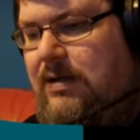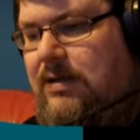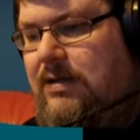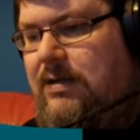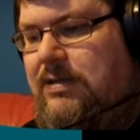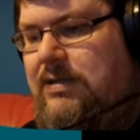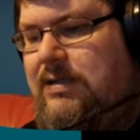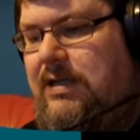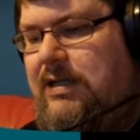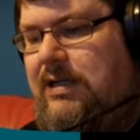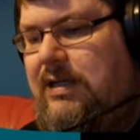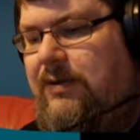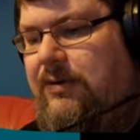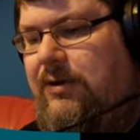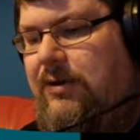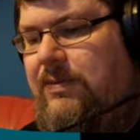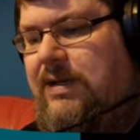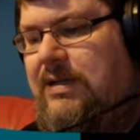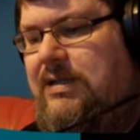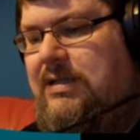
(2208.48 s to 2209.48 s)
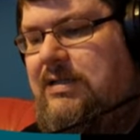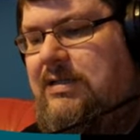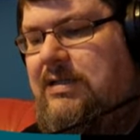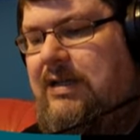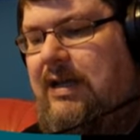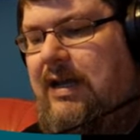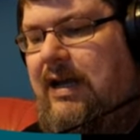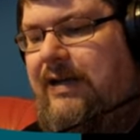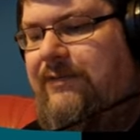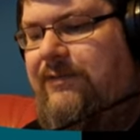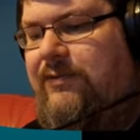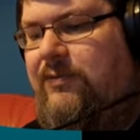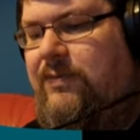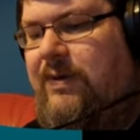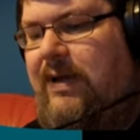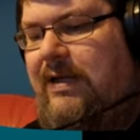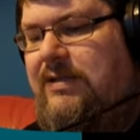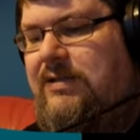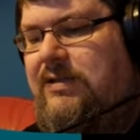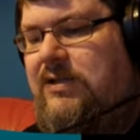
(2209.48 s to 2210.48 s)
The sitting room is a delightful
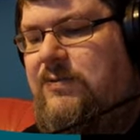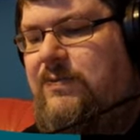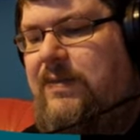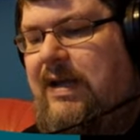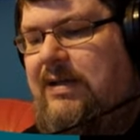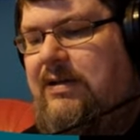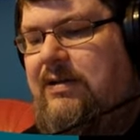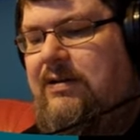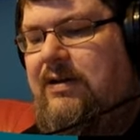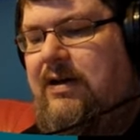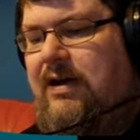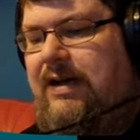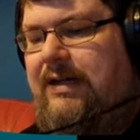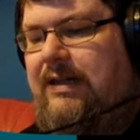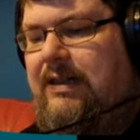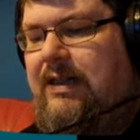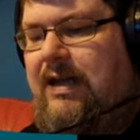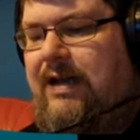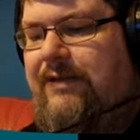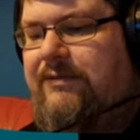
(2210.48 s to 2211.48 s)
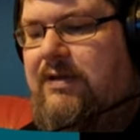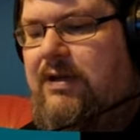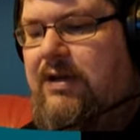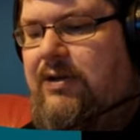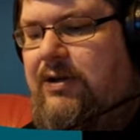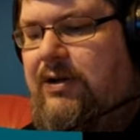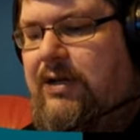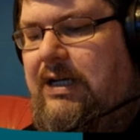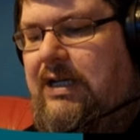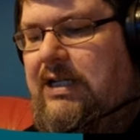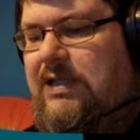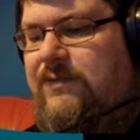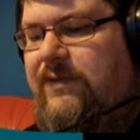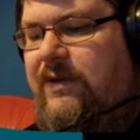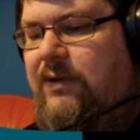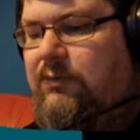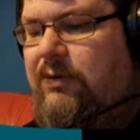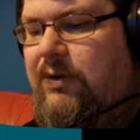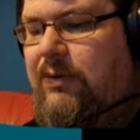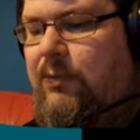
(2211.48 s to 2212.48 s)
place to spend an idle afternoon. It is
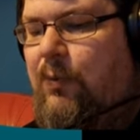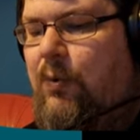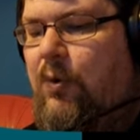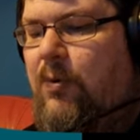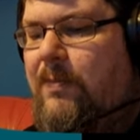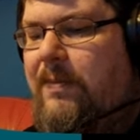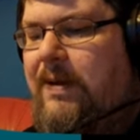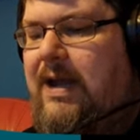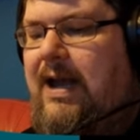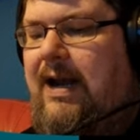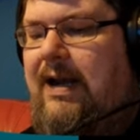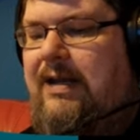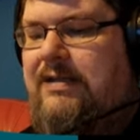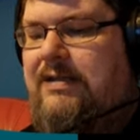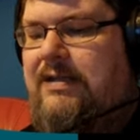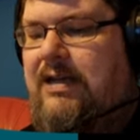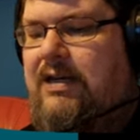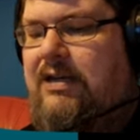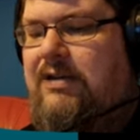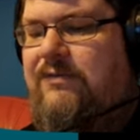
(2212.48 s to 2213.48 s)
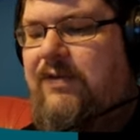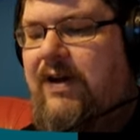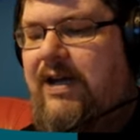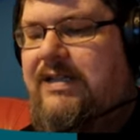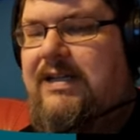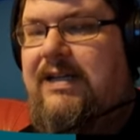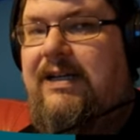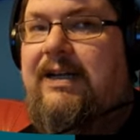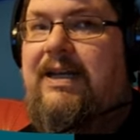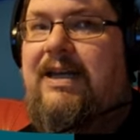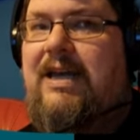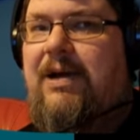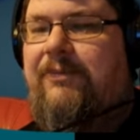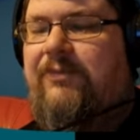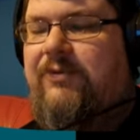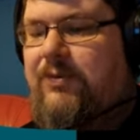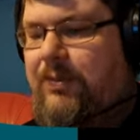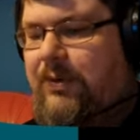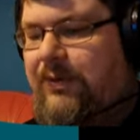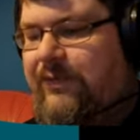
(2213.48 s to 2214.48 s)
filled with warm colours and invitingly
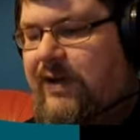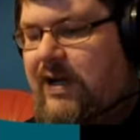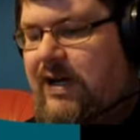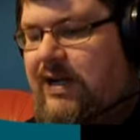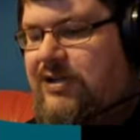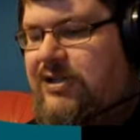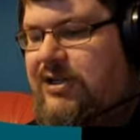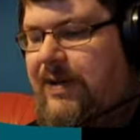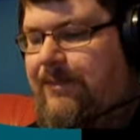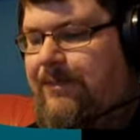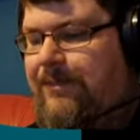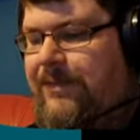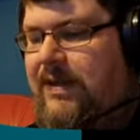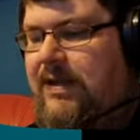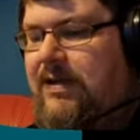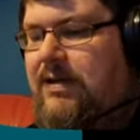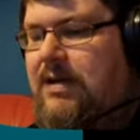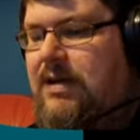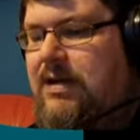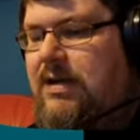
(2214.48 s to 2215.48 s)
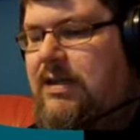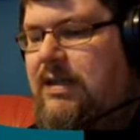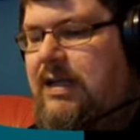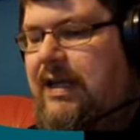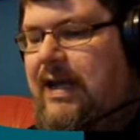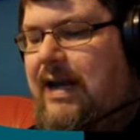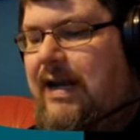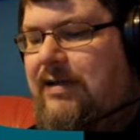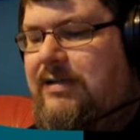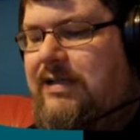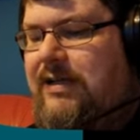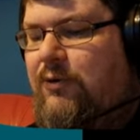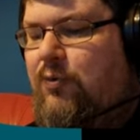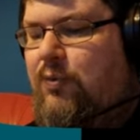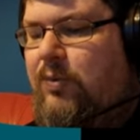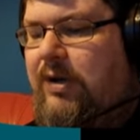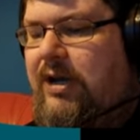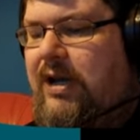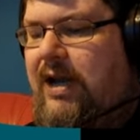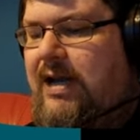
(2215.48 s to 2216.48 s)
comfortable furniture. The yellow silk
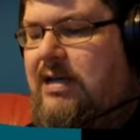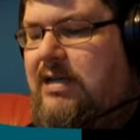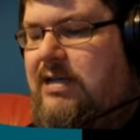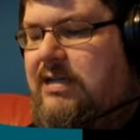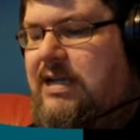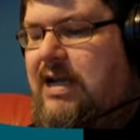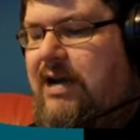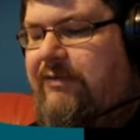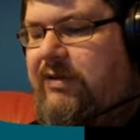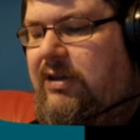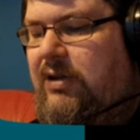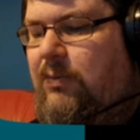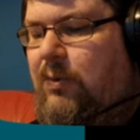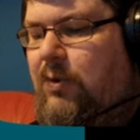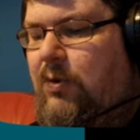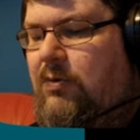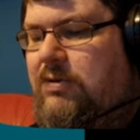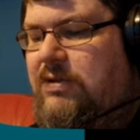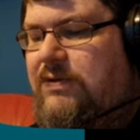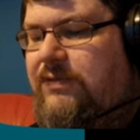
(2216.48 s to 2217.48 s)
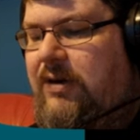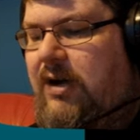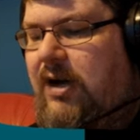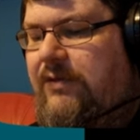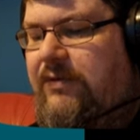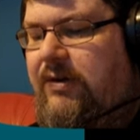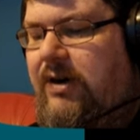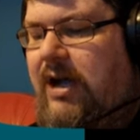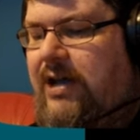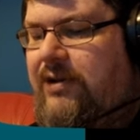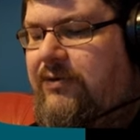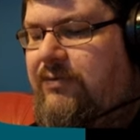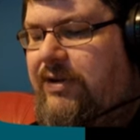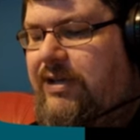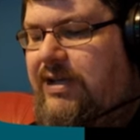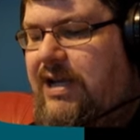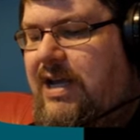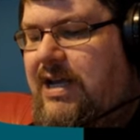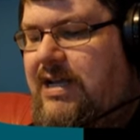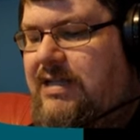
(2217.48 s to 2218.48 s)
brocade has covered the walls for over a
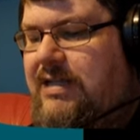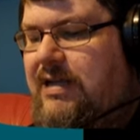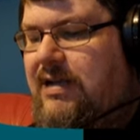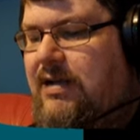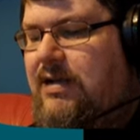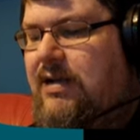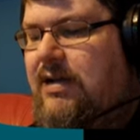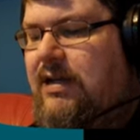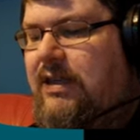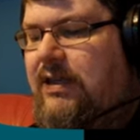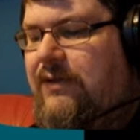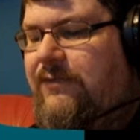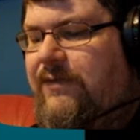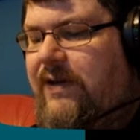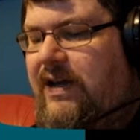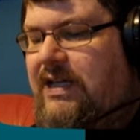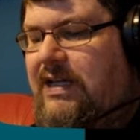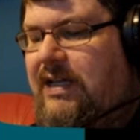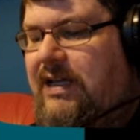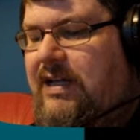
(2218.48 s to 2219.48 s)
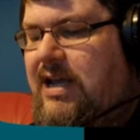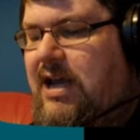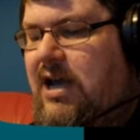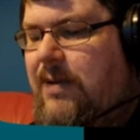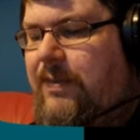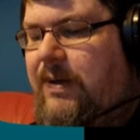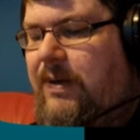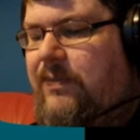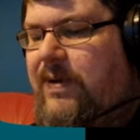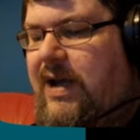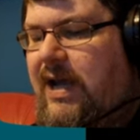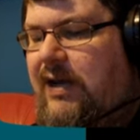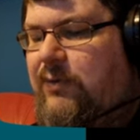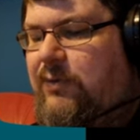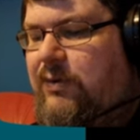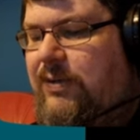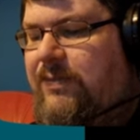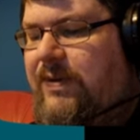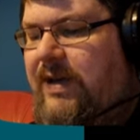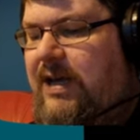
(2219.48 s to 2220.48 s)
hundred years, and the faded carpet patterned
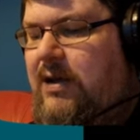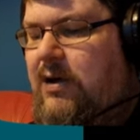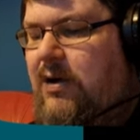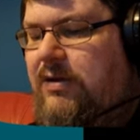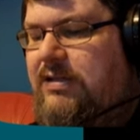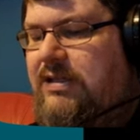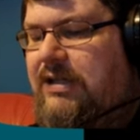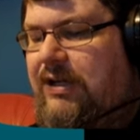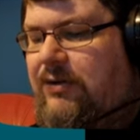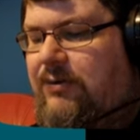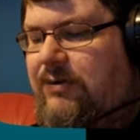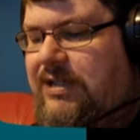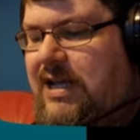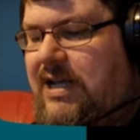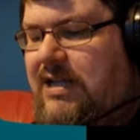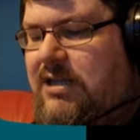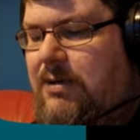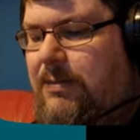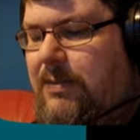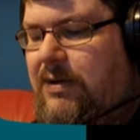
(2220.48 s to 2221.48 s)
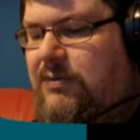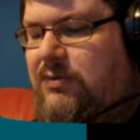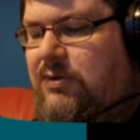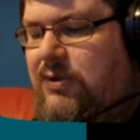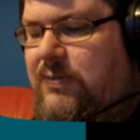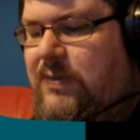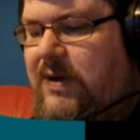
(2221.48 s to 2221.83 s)
with peacocks and chrysanthemums was